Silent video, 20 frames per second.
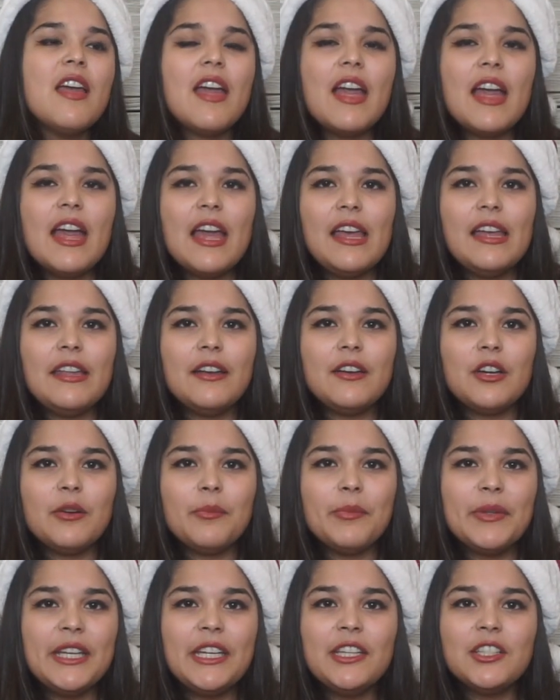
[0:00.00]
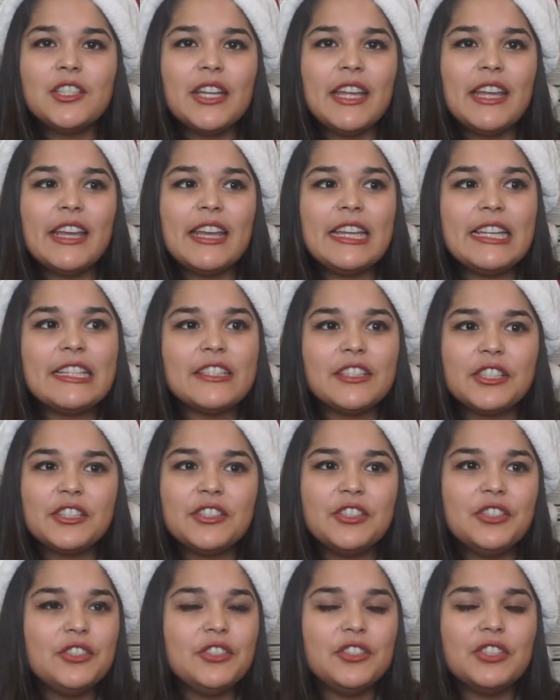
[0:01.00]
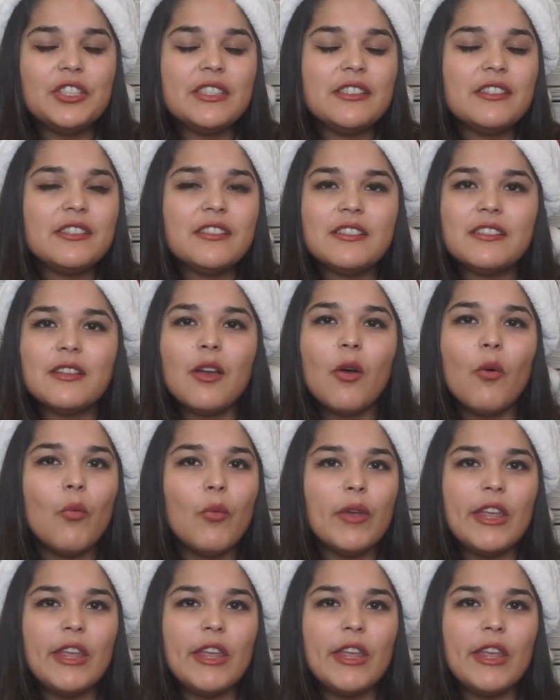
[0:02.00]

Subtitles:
And her PJs, she's just